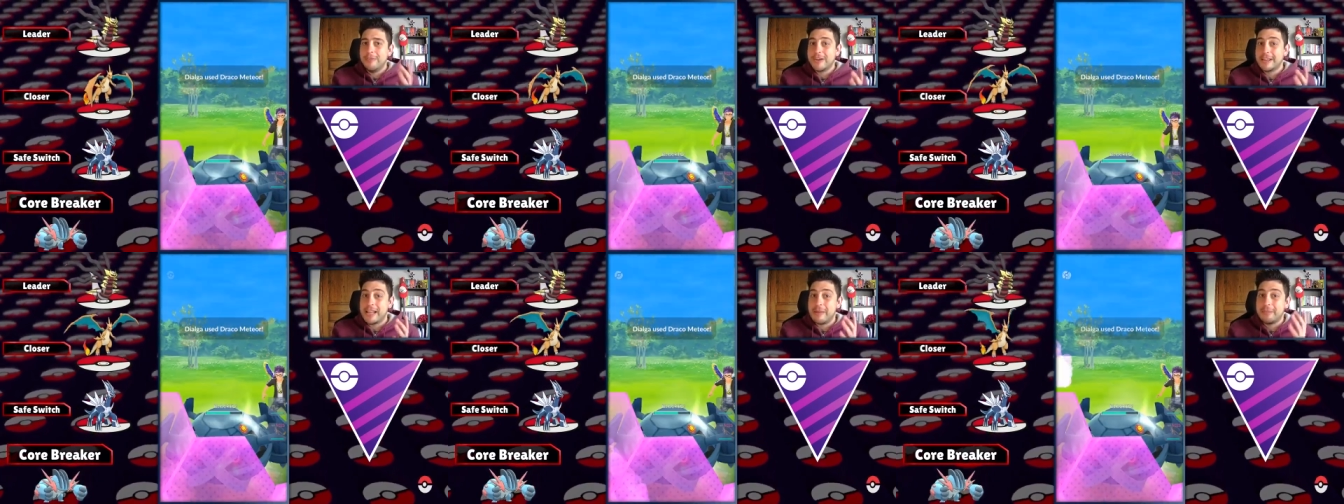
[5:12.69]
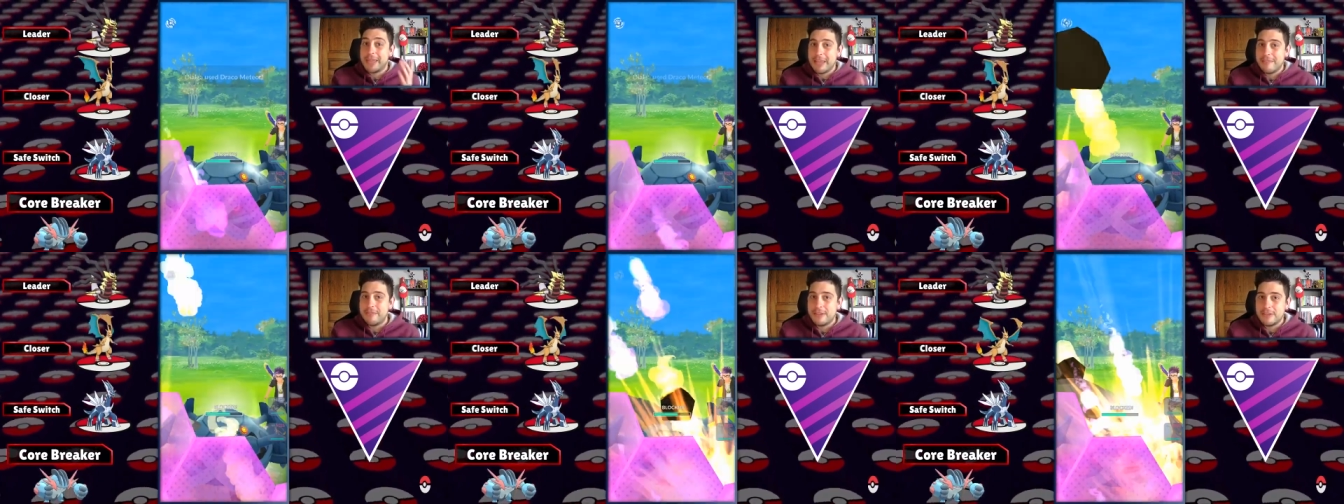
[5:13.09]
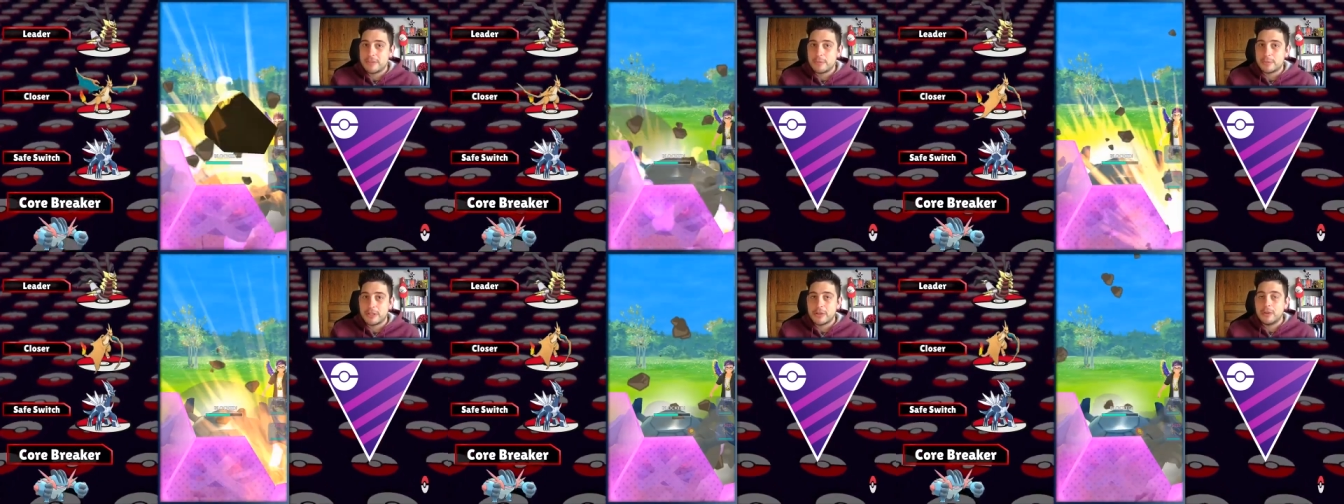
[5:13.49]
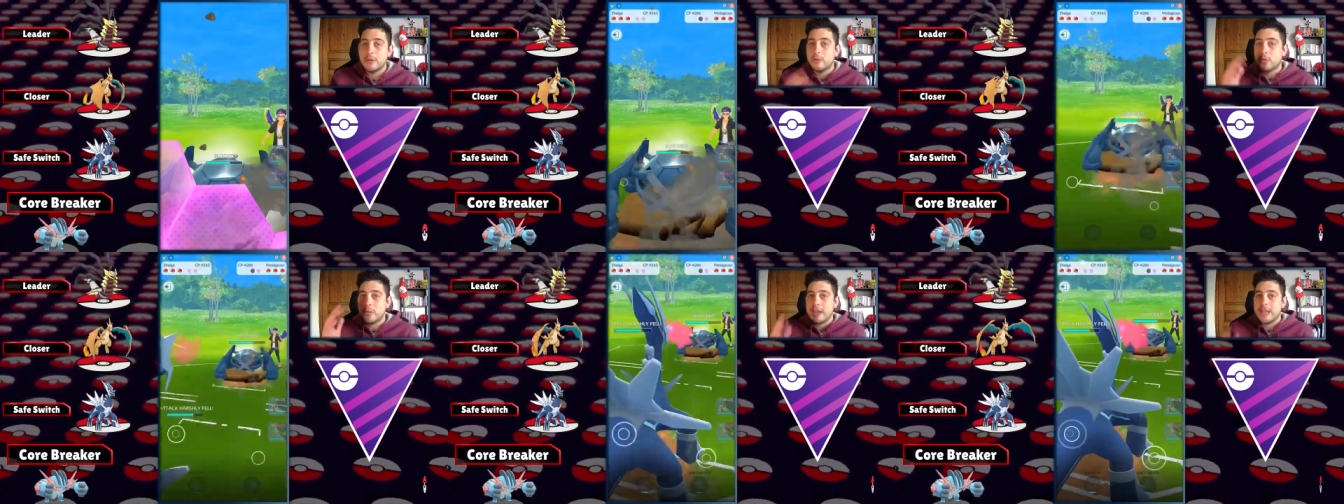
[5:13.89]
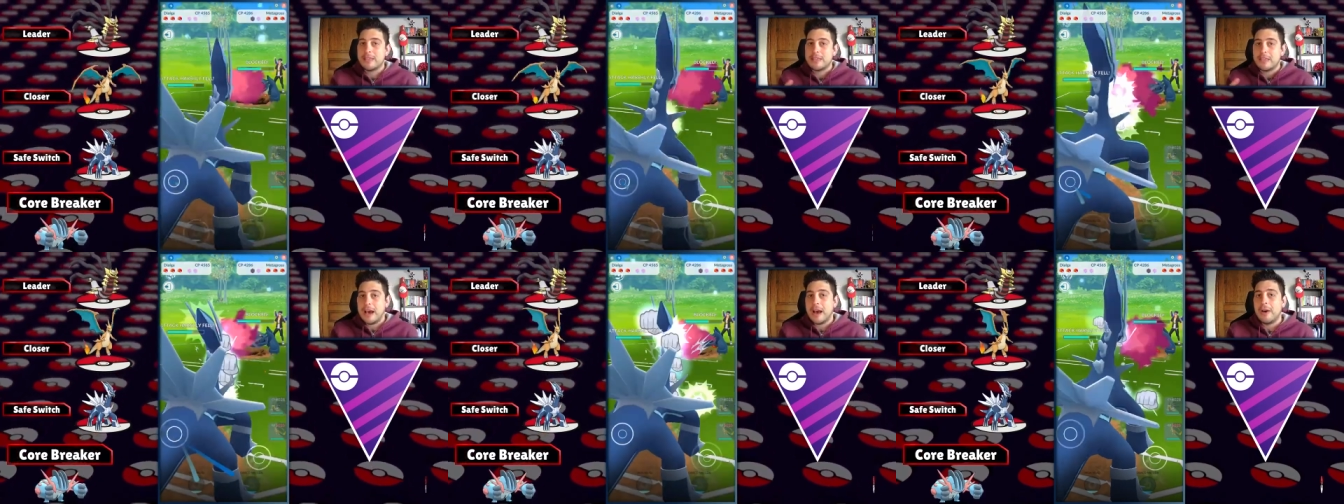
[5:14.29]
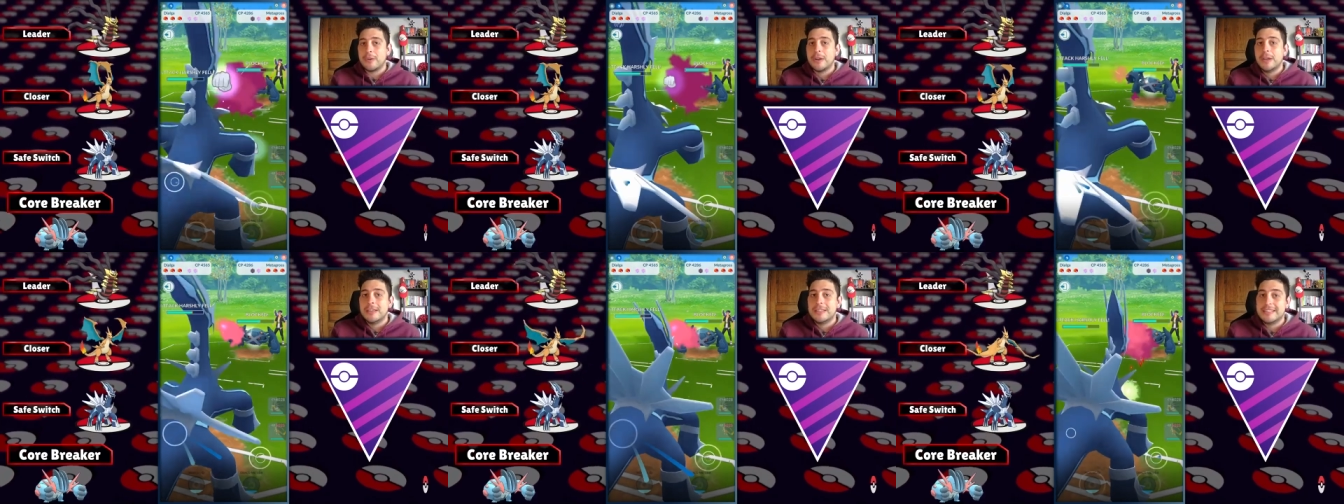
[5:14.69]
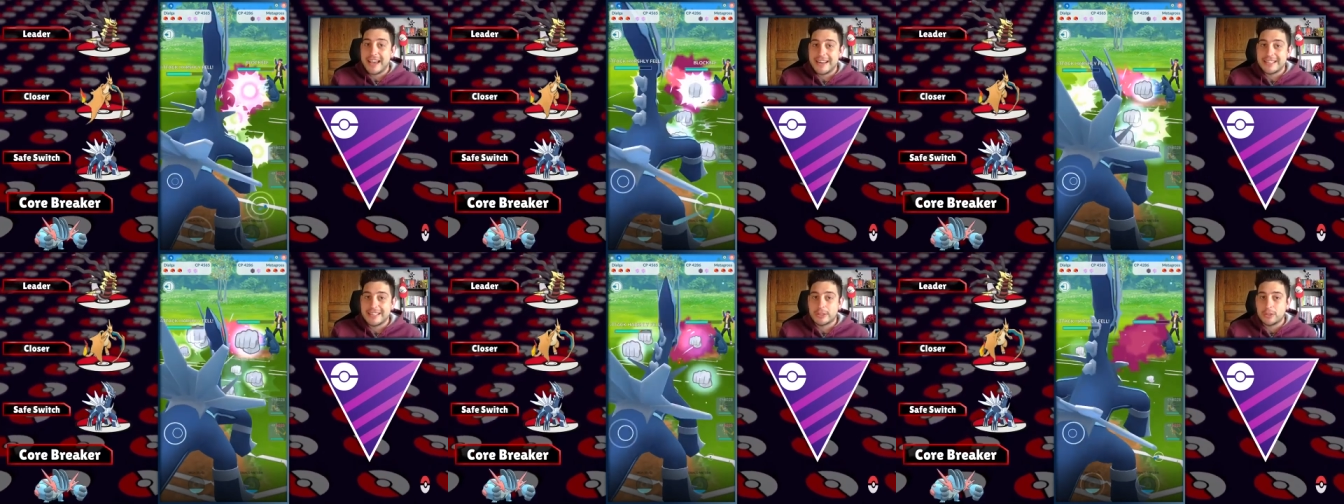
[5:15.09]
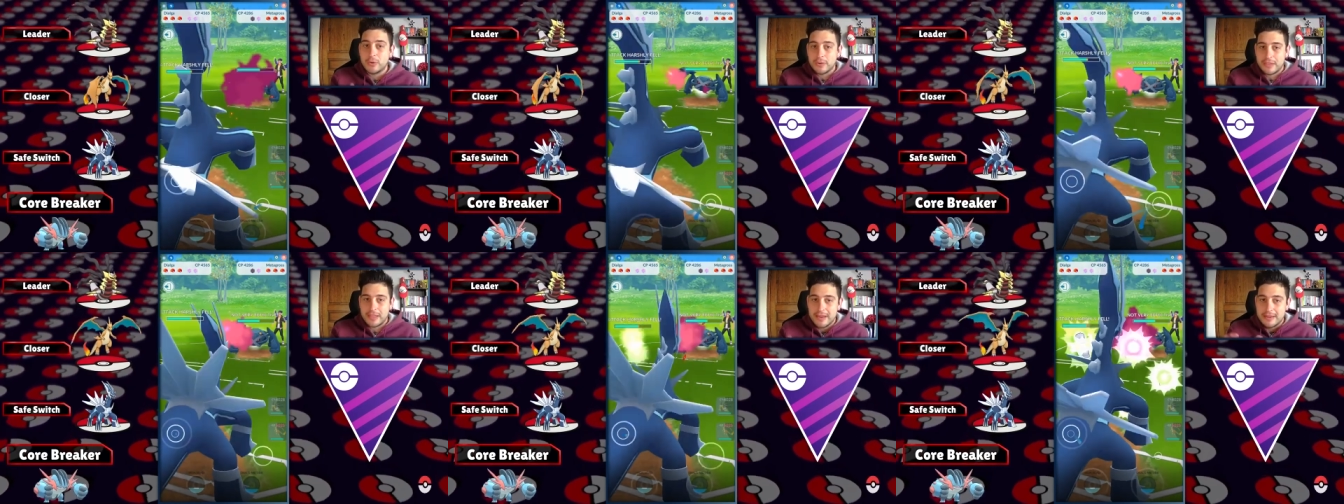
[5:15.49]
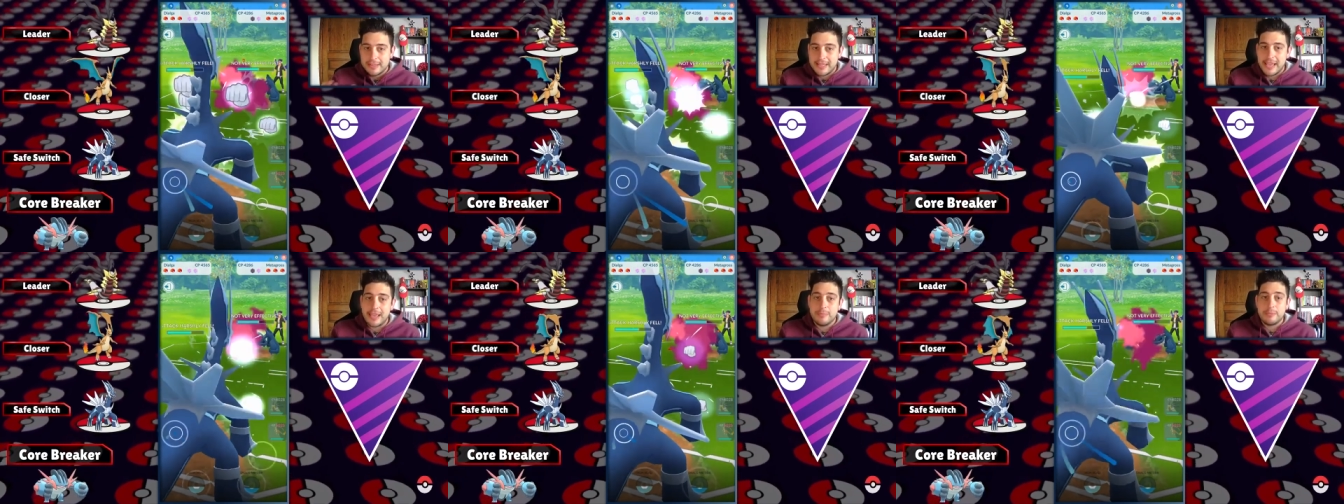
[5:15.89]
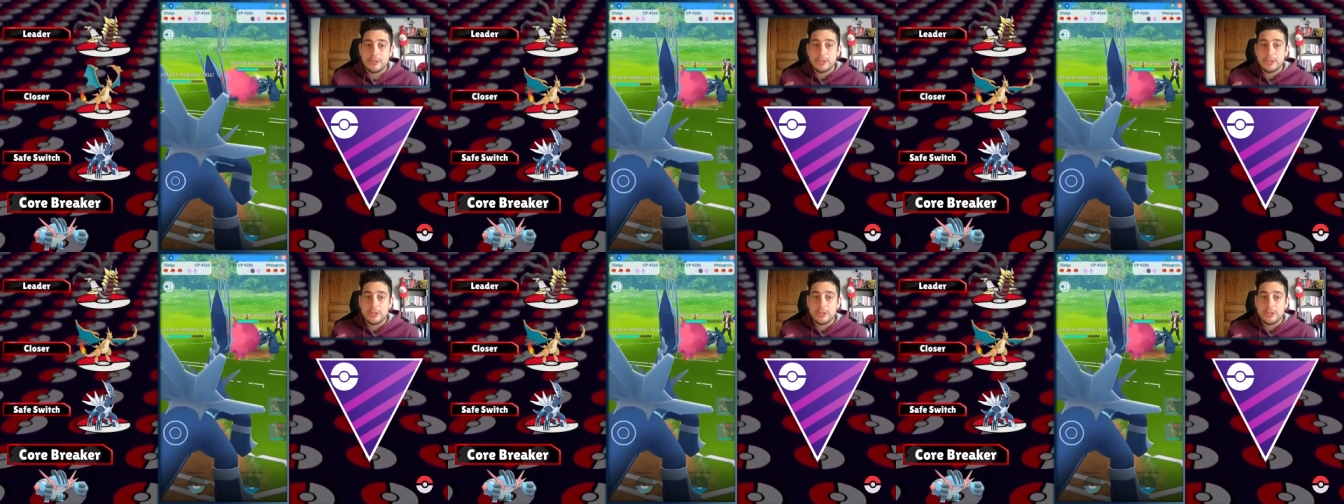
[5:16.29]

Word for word: overcome even this obstacle with our Charizard on the end game.